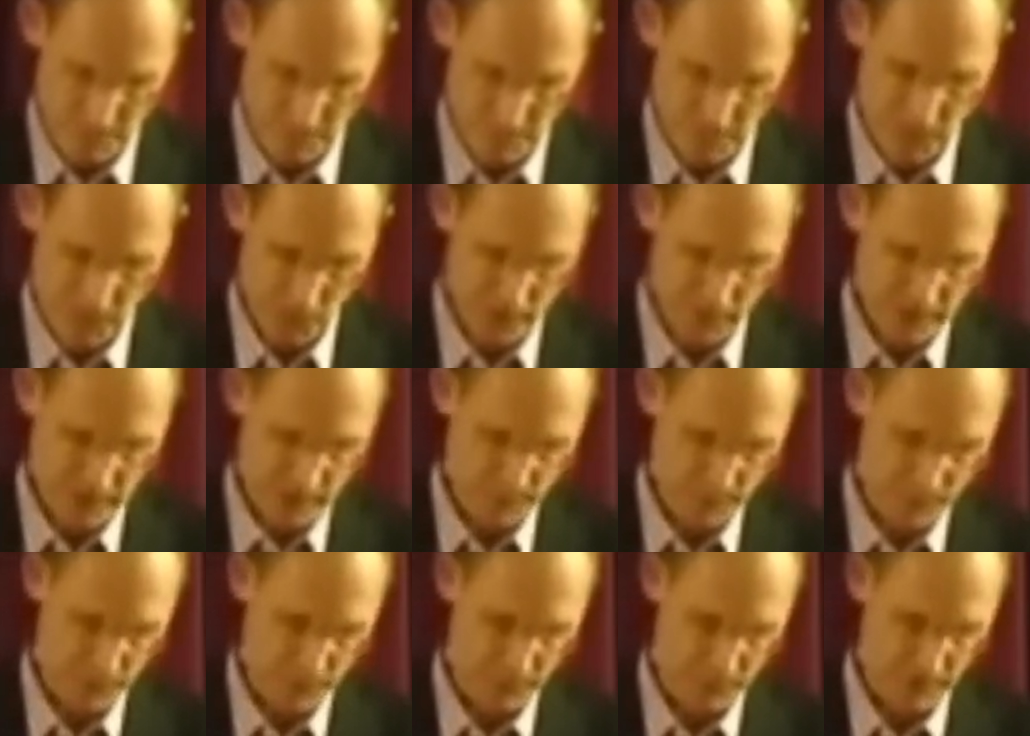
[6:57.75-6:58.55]
Currently
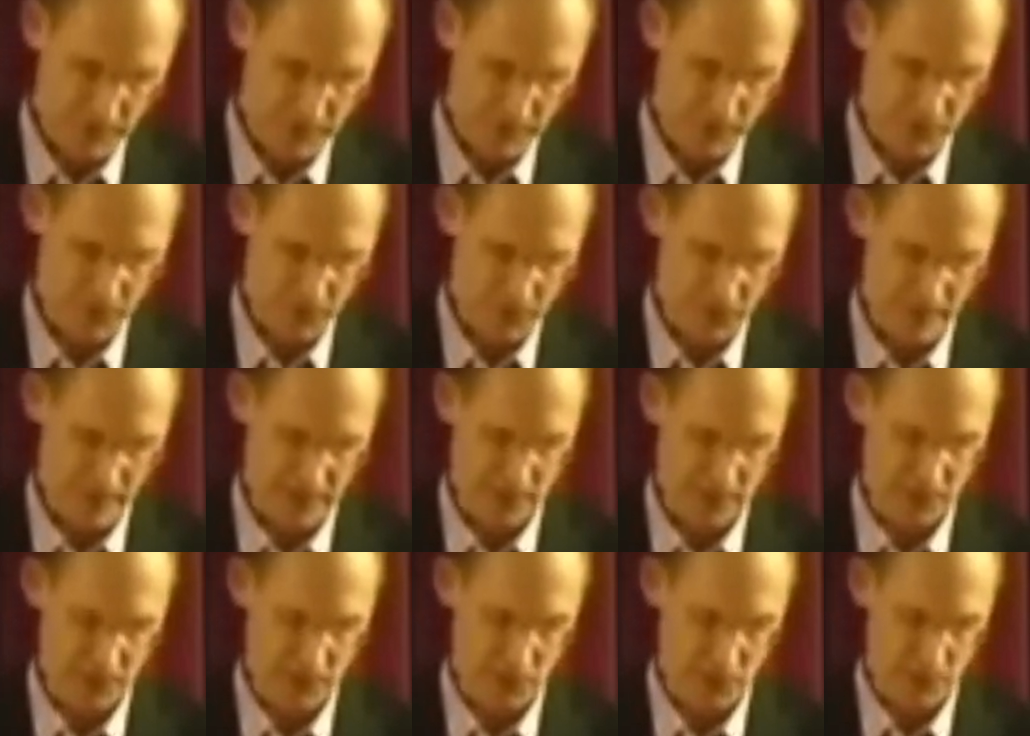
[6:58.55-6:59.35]
professor
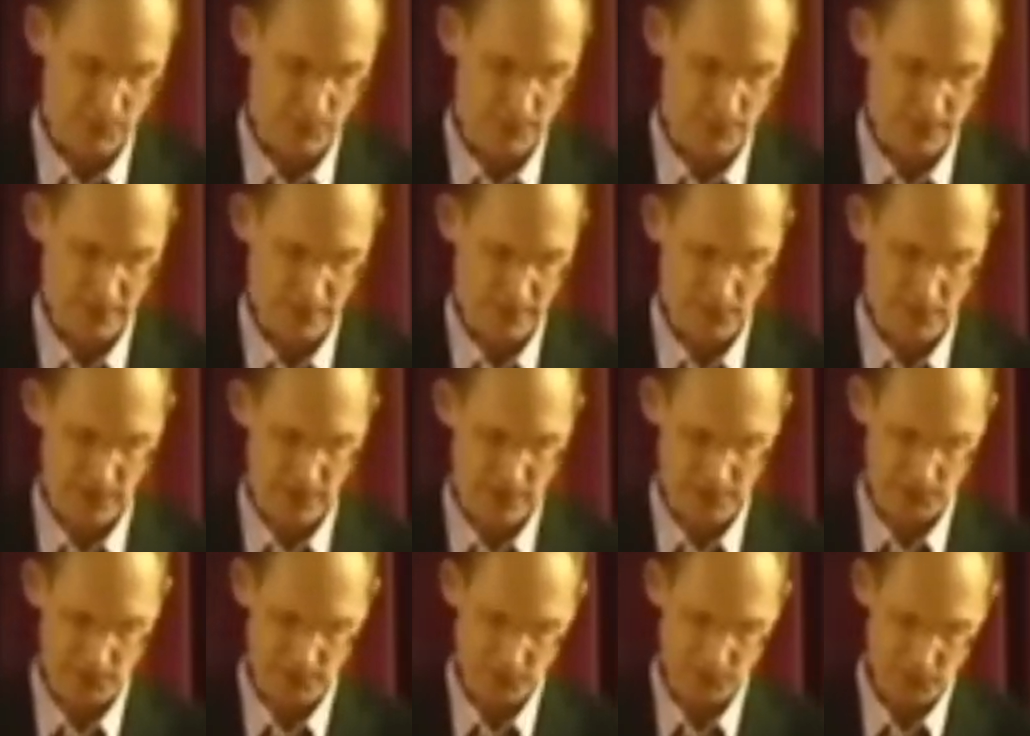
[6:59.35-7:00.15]
at the European
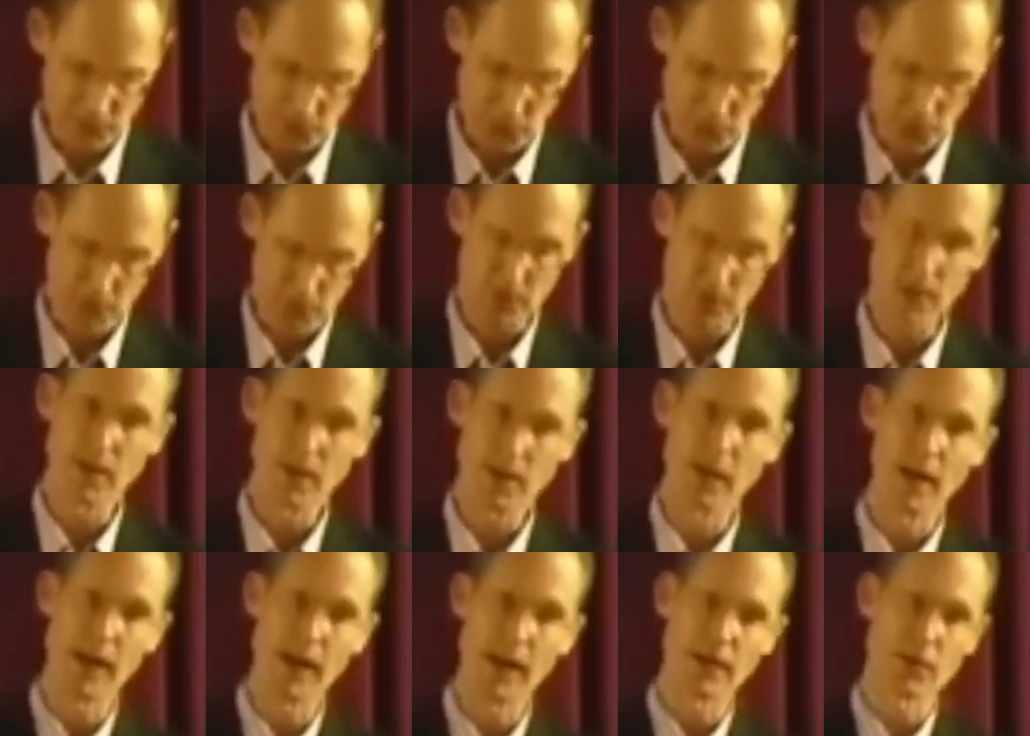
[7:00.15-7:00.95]
Graduate School
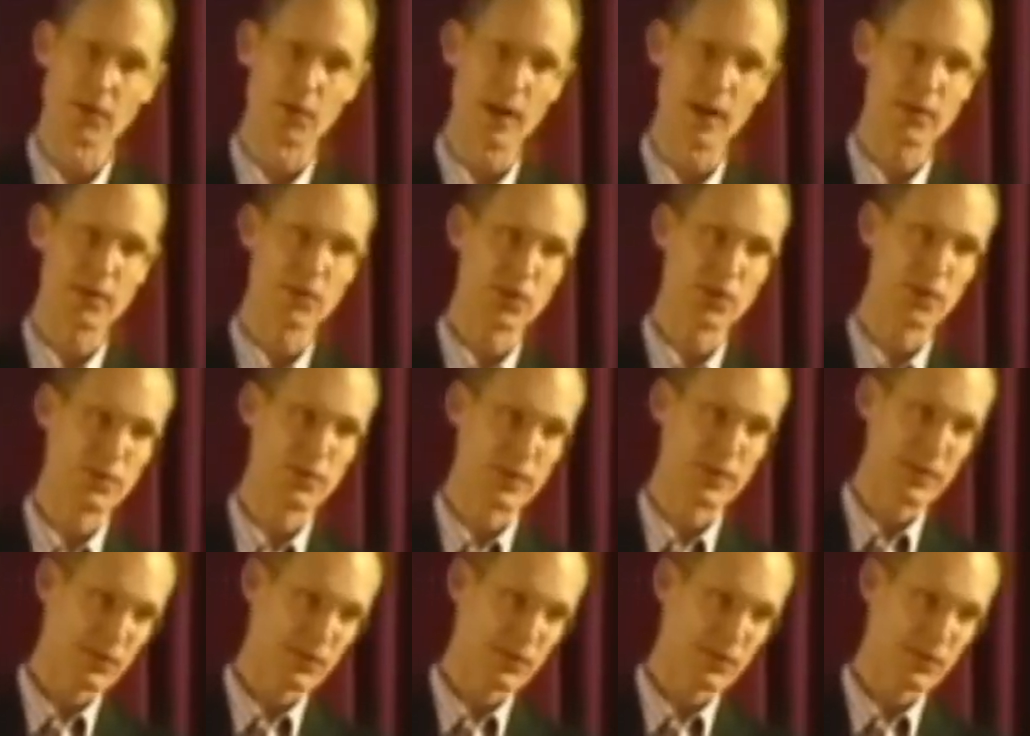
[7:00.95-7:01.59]
and director of the